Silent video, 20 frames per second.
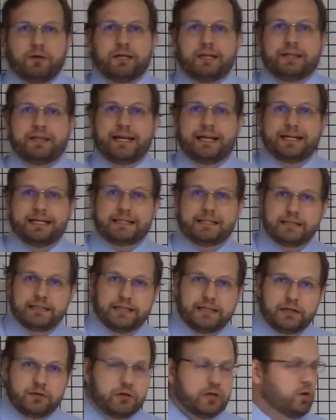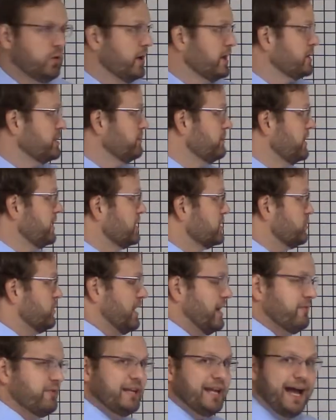that is a linear equation because we
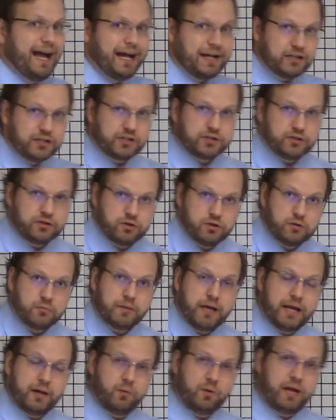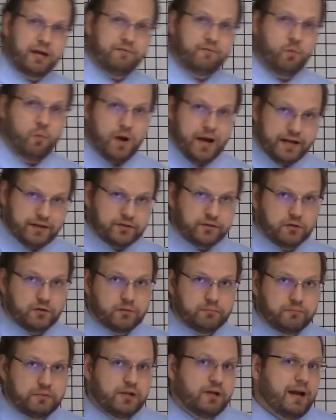have an x term and we have a y
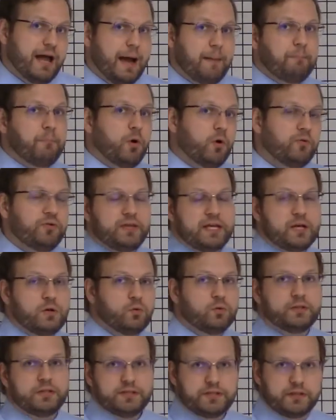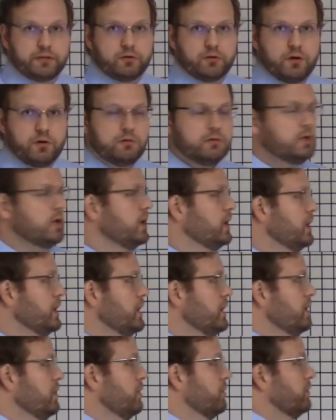term. They're not both equal to 0.
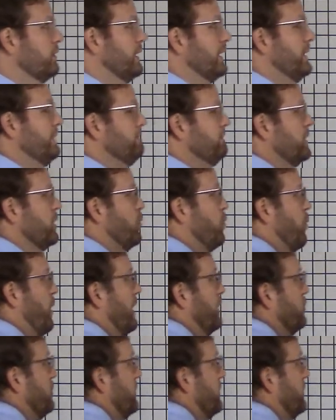Okay? When we